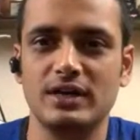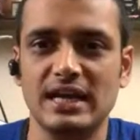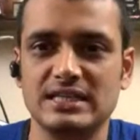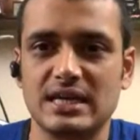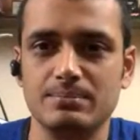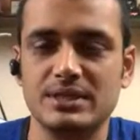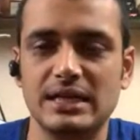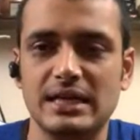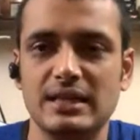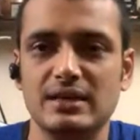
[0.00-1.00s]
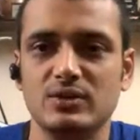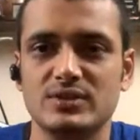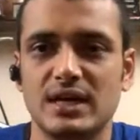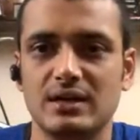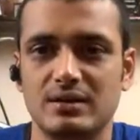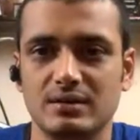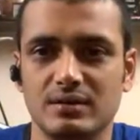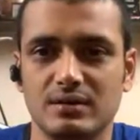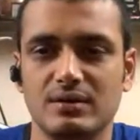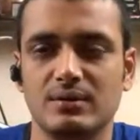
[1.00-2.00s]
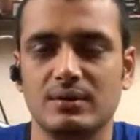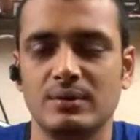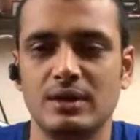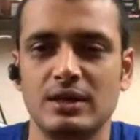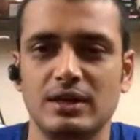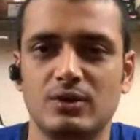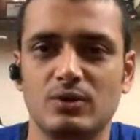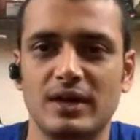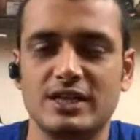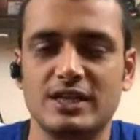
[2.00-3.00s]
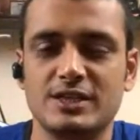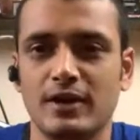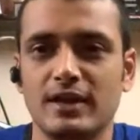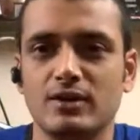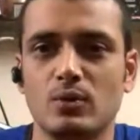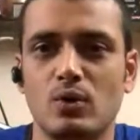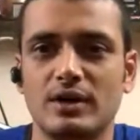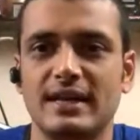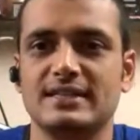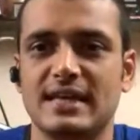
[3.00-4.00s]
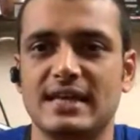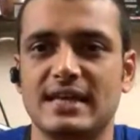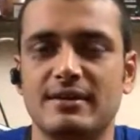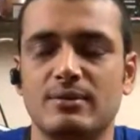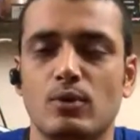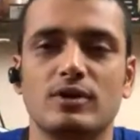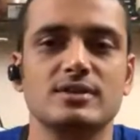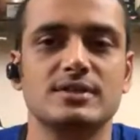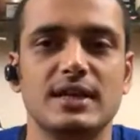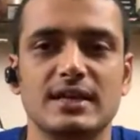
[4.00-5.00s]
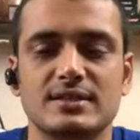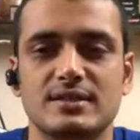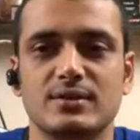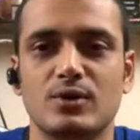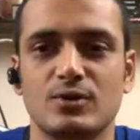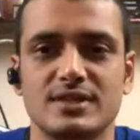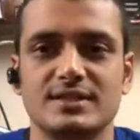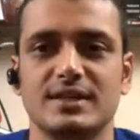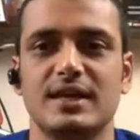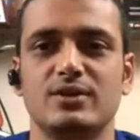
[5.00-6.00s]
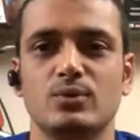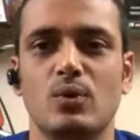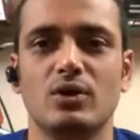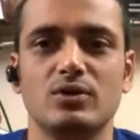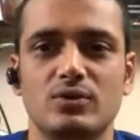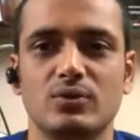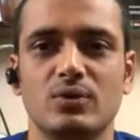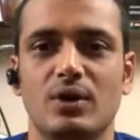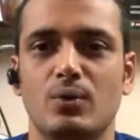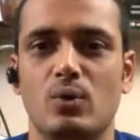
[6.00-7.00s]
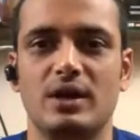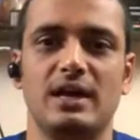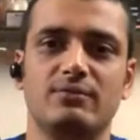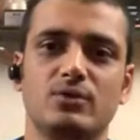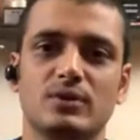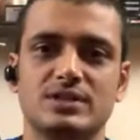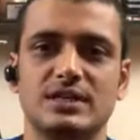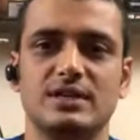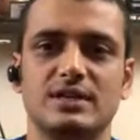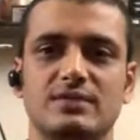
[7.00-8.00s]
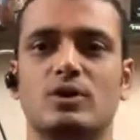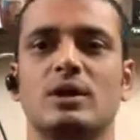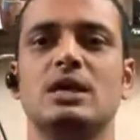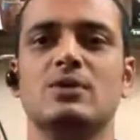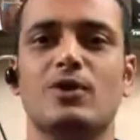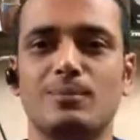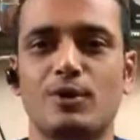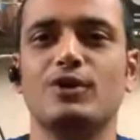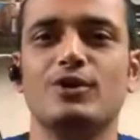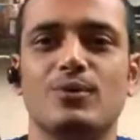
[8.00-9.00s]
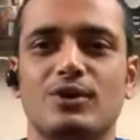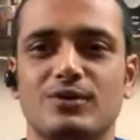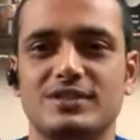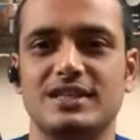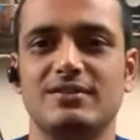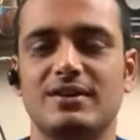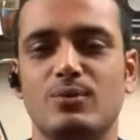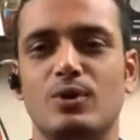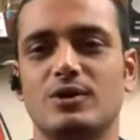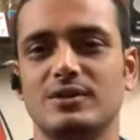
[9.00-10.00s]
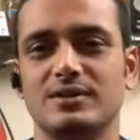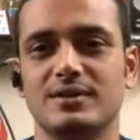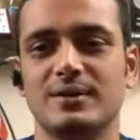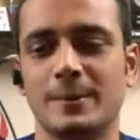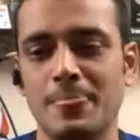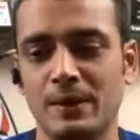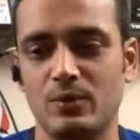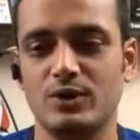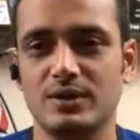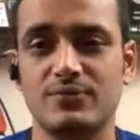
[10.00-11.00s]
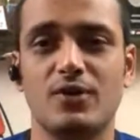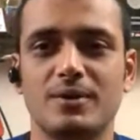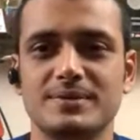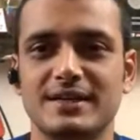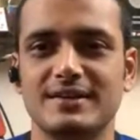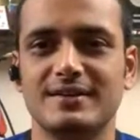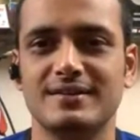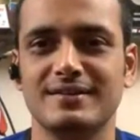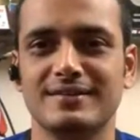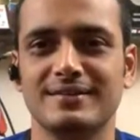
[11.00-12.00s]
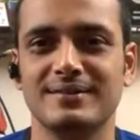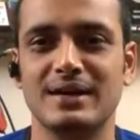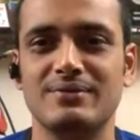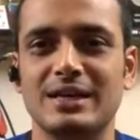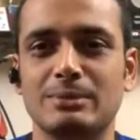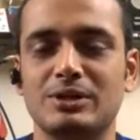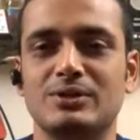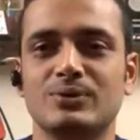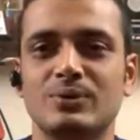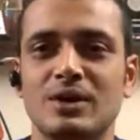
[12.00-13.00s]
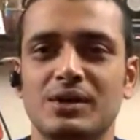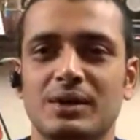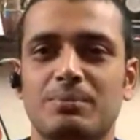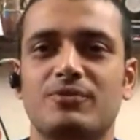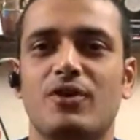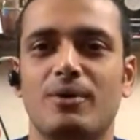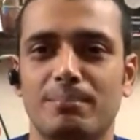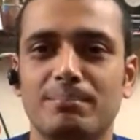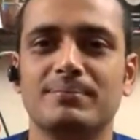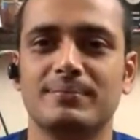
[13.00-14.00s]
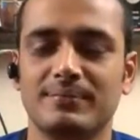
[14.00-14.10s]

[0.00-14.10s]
what next comes in and then you start uh, you know exploring into what next can be done what is the next uh, closest thing that you want to do or what have you achieved or what what more do you want to achieve and what are the what are the forms that are uh, available to perform